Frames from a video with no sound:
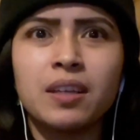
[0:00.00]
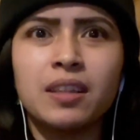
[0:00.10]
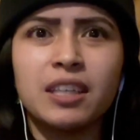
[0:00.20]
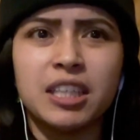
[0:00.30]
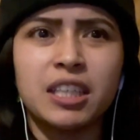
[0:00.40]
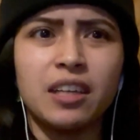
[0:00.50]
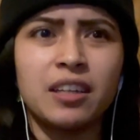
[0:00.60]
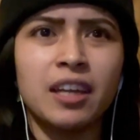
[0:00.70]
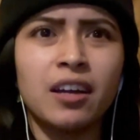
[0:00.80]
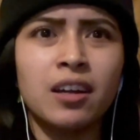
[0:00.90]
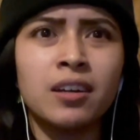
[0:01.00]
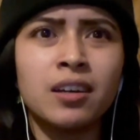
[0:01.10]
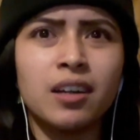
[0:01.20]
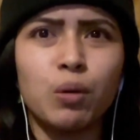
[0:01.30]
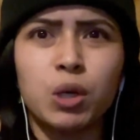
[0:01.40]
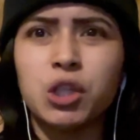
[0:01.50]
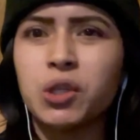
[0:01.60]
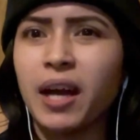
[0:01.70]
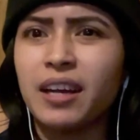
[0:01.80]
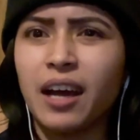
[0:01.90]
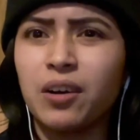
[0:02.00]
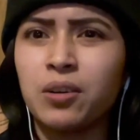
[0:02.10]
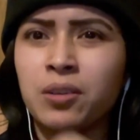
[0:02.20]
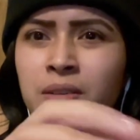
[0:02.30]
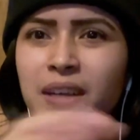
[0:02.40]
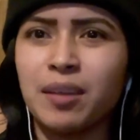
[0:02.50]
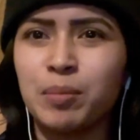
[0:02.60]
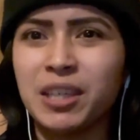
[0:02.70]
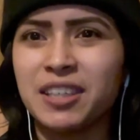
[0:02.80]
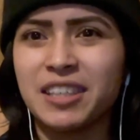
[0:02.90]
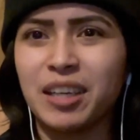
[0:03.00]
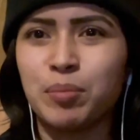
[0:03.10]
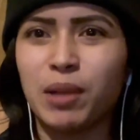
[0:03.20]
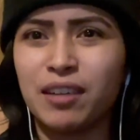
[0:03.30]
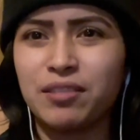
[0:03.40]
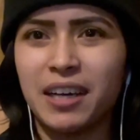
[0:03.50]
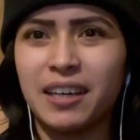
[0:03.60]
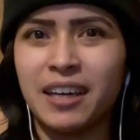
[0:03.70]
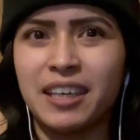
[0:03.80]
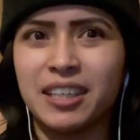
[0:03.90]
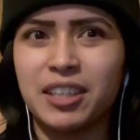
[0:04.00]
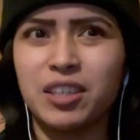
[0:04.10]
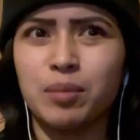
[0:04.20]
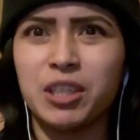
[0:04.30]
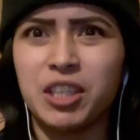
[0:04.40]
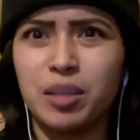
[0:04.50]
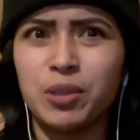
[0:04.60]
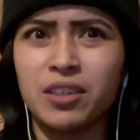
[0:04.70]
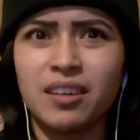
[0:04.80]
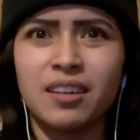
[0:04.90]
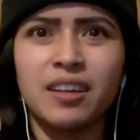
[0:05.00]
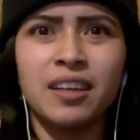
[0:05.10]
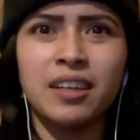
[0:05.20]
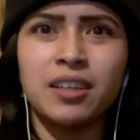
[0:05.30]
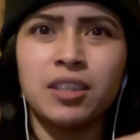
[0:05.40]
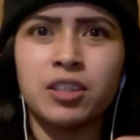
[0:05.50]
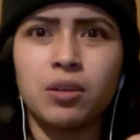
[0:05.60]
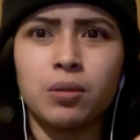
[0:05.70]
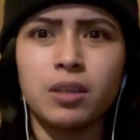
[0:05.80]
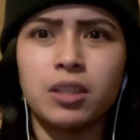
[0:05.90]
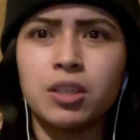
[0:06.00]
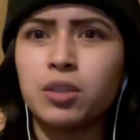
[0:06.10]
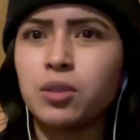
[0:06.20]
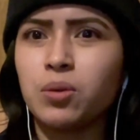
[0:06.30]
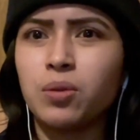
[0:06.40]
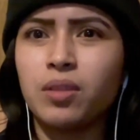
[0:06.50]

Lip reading: skincare. I want to try it out, and because it's like Black Friday, I guess it's going to be cheaper. So let's do